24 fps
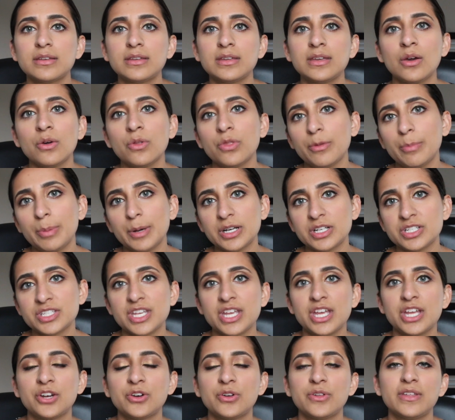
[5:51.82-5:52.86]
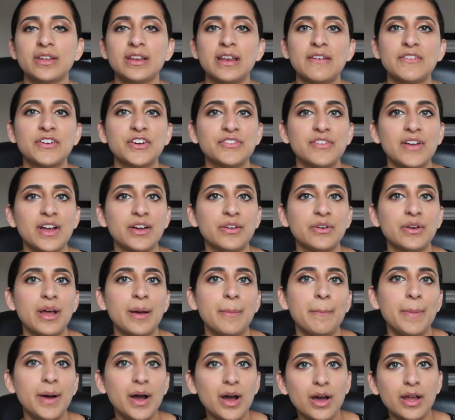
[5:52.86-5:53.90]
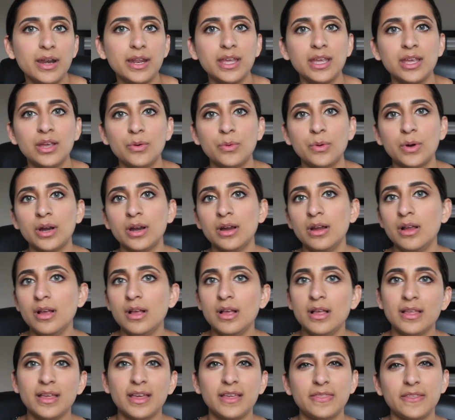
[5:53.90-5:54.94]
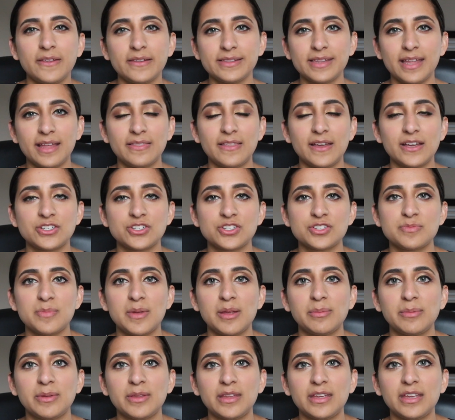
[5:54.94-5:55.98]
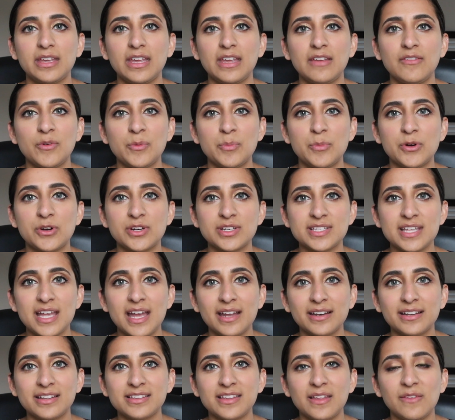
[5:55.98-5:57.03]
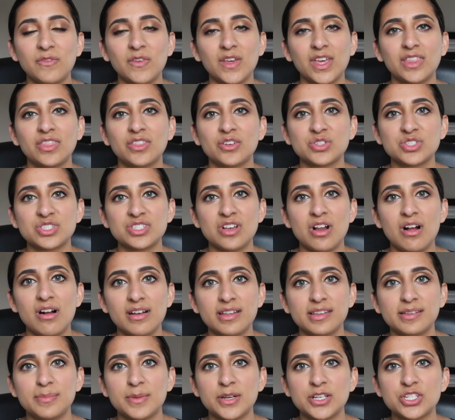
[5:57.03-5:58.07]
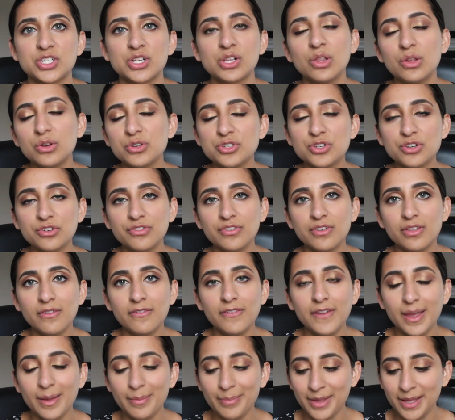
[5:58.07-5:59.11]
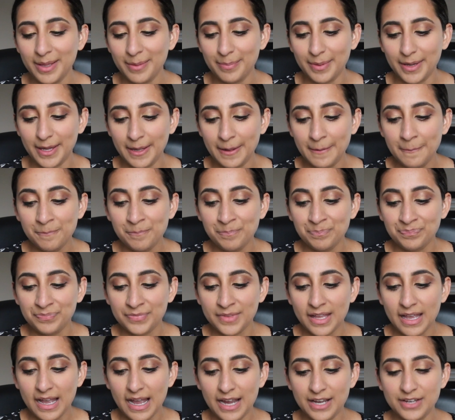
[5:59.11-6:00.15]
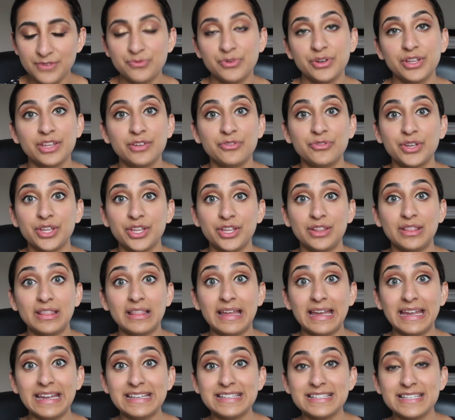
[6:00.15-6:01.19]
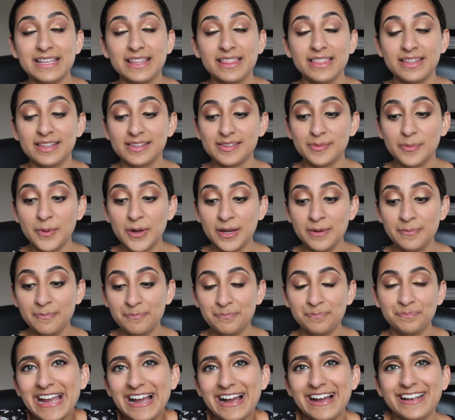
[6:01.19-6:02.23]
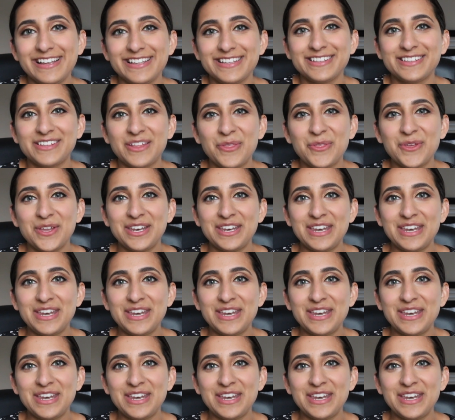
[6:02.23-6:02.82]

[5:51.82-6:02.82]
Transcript: killed the person, or they never found a body, or like things like that just make me like even more sad because I feel like there's not as much closure for the family. But I really, really liked this one. Guys, so the